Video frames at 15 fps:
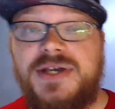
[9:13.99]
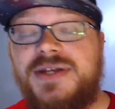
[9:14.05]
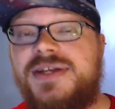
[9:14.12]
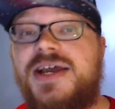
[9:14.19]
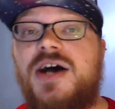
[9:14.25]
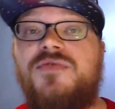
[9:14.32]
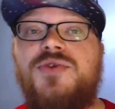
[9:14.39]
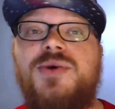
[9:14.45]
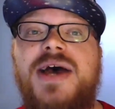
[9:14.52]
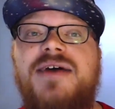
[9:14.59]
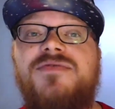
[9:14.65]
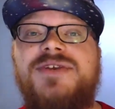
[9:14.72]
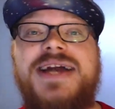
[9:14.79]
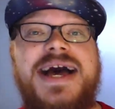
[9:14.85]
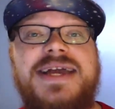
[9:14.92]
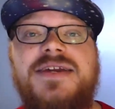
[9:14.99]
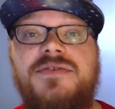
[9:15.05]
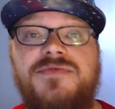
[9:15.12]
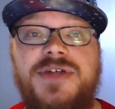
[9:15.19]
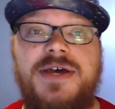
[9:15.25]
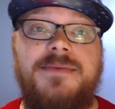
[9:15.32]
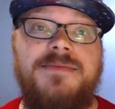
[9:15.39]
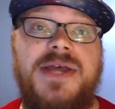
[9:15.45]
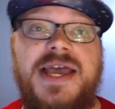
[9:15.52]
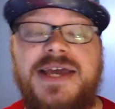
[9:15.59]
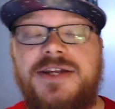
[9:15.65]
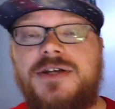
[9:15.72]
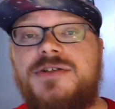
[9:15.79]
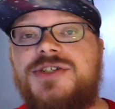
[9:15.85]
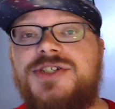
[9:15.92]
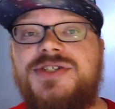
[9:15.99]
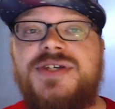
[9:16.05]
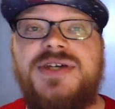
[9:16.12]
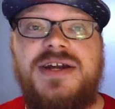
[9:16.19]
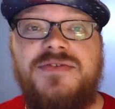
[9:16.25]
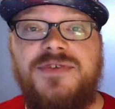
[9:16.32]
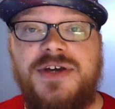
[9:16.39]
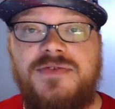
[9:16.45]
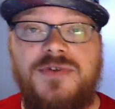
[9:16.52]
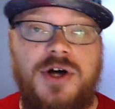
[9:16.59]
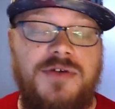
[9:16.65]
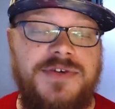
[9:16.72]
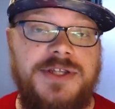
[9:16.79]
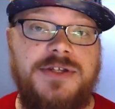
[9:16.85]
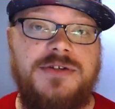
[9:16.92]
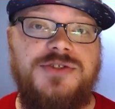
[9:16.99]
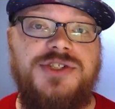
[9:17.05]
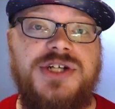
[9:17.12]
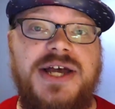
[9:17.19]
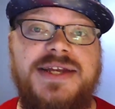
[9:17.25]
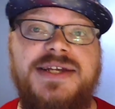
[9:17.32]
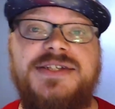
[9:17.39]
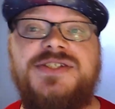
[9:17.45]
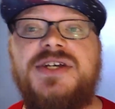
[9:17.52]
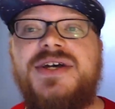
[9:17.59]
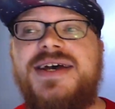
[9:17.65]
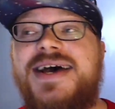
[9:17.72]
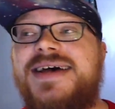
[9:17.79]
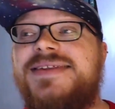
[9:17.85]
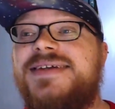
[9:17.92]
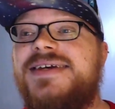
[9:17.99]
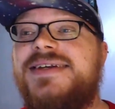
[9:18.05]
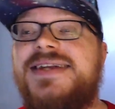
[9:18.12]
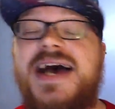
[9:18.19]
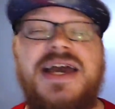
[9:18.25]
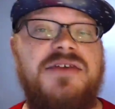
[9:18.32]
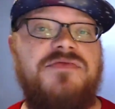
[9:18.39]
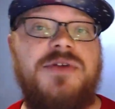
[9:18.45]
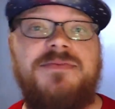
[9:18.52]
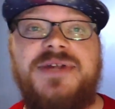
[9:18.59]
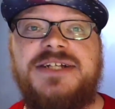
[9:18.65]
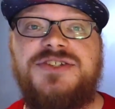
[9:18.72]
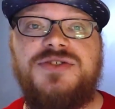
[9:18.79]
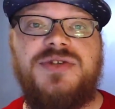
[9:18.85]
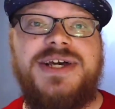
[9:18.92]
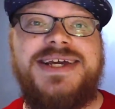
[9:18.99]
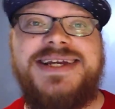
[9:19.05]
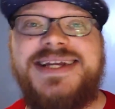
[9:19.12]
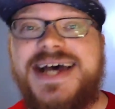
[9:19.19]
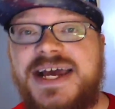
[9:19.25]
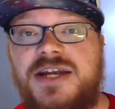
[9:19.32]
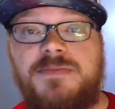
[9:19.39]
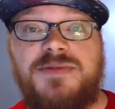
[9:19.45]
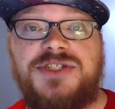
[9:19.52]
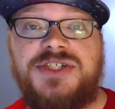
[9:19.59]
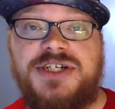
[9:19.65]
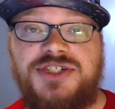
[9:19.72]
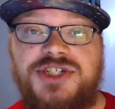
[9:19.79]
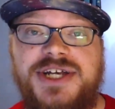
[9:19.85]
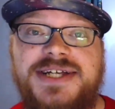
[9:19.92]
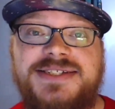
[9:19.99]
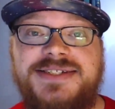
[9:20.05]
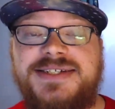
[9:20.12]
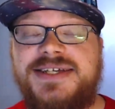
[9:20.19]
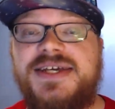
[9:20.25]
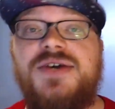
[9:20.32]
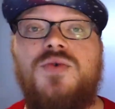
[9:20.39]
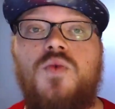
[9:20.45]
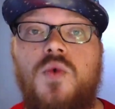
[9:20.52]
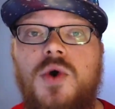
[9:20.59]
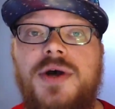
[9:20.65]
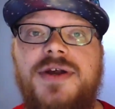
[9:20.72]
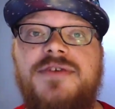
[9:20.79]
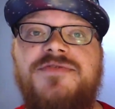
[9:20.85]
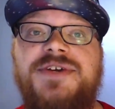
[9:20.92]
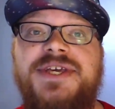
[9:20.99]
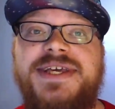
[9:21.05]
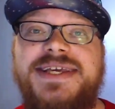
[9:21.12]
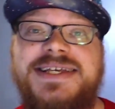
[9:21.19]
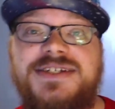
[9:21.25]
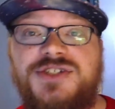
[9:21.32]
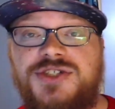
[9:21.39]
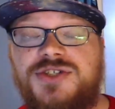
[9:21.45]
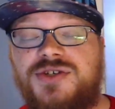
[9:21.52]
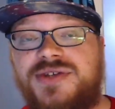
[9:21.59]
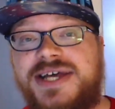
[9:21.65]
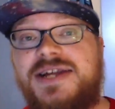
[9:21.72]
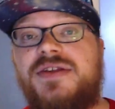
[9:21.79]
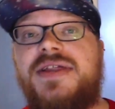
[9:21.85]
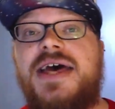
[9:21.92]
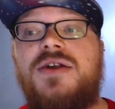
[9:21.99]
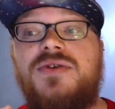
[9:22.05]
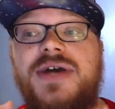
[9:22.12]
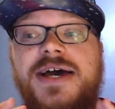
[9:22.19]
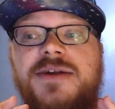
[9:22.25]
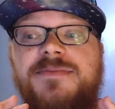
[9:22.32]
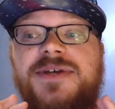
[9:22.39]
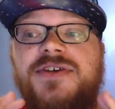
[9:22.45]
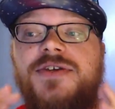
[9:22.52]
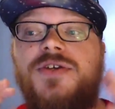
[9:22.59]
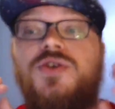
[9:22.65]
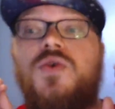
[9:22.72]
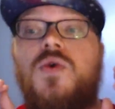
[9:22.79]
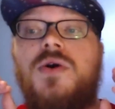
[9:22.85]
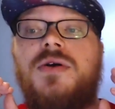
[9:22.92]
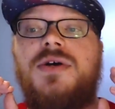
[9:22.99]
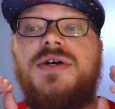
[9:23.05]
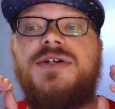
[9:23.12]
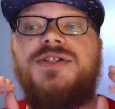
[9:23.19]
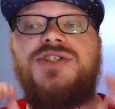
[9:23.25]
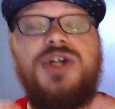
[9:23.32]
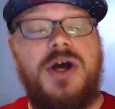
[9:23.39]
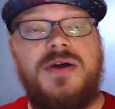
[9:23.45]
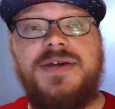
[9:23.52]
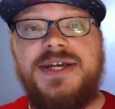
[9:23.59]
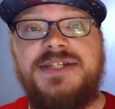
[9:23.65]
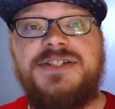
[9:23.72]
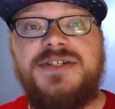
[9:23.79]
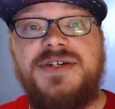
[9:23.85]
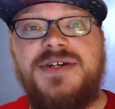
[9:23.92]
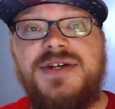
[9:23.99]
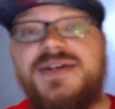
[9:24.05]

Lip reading: Now, if you have 9 of them and you're just kind of evolving those shinies, I think 9 of them, that's you like a 90% chance to get one of each. So that'll kind of be your target.